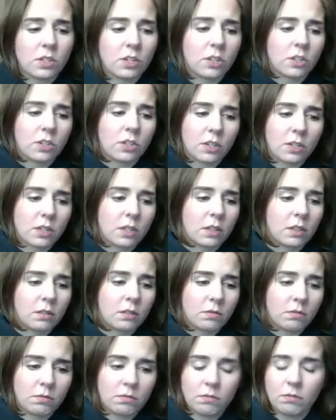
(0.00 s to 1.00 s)
to just
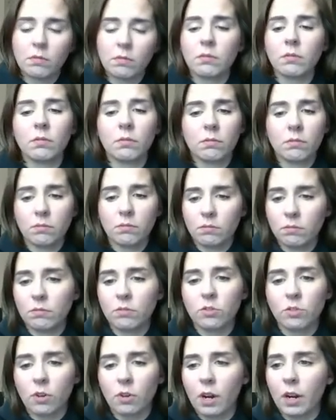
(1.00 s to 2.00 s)

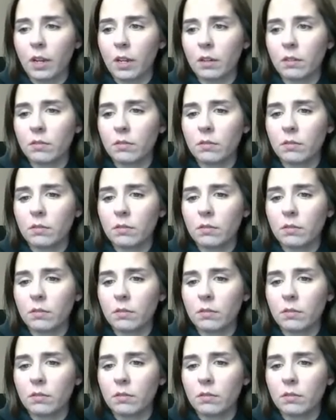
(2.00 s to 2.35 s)
try it.